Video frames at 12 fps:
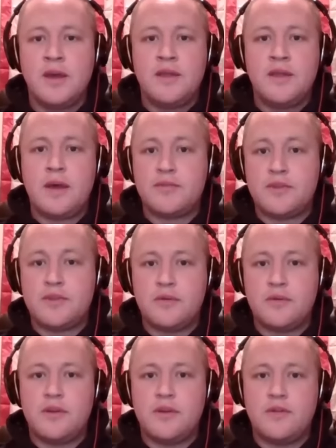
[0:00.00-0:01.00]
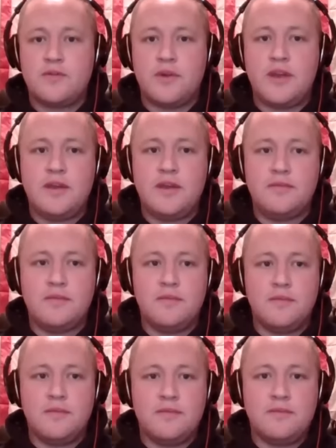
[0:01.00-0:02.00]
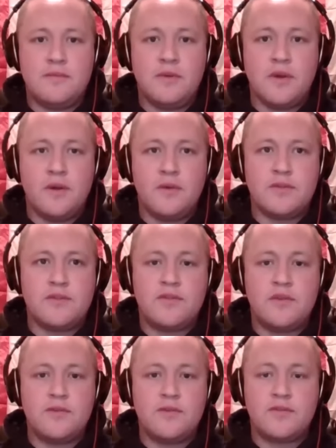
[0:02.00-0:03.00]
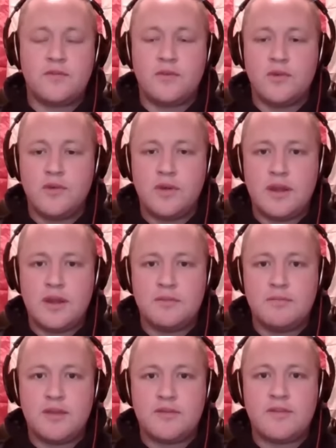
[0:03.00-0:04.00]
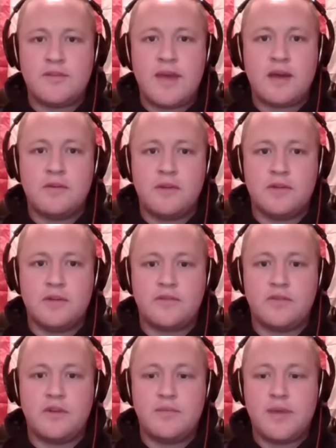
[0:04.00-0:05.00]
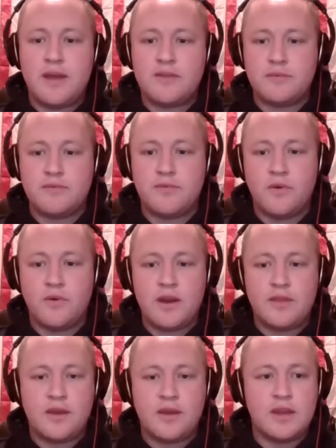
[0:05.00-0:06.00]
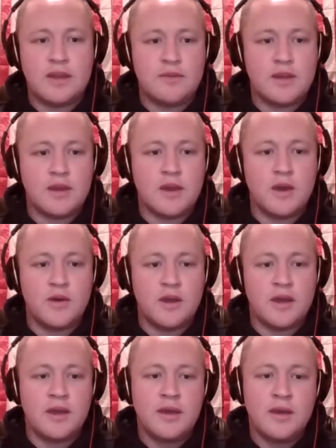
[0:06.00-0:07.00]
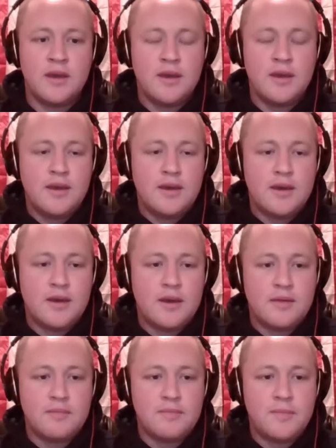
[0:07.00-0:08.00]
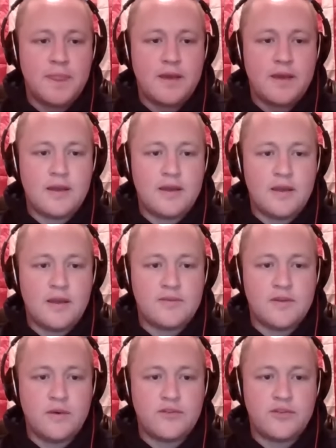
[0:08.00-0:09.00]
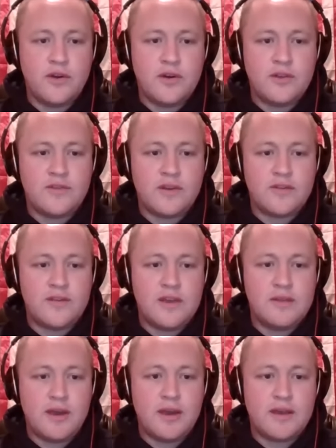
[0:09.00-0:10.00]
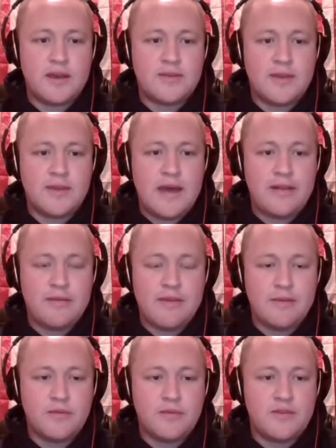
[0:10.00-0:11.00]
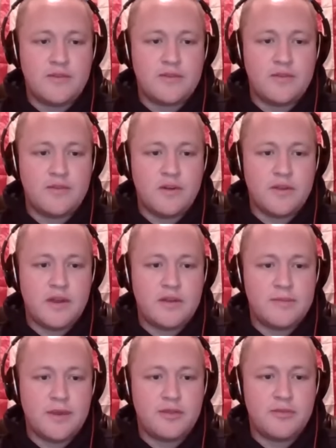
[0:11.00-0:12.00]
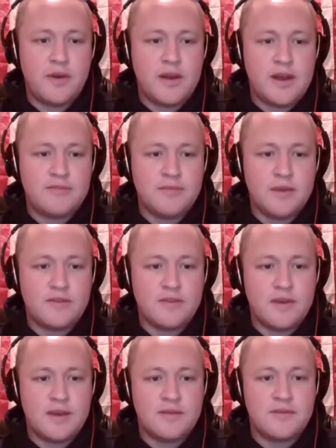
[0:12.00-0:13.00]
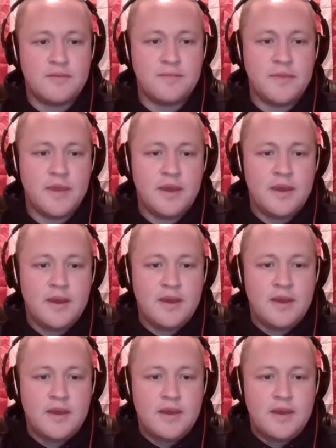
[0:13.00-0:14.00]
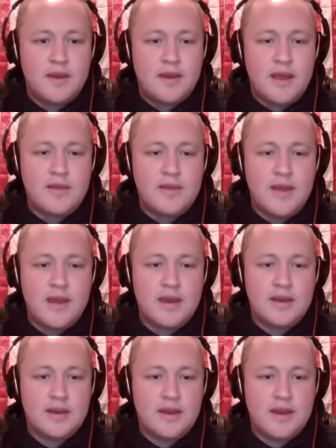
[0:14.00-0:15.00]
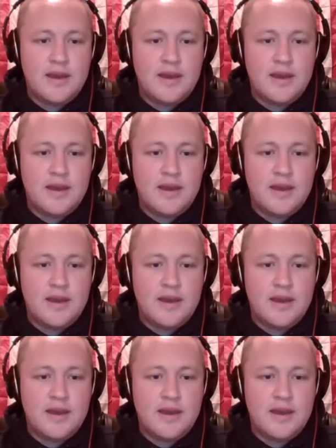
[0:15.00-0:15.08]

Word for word: that was another one of those where he goes and shoots through and makes a tackle on a screen pass before anything can even get going. And so it's 3rd and 16, Mike, at the Alabama 26-yard line, about 3.5 minutes left. And then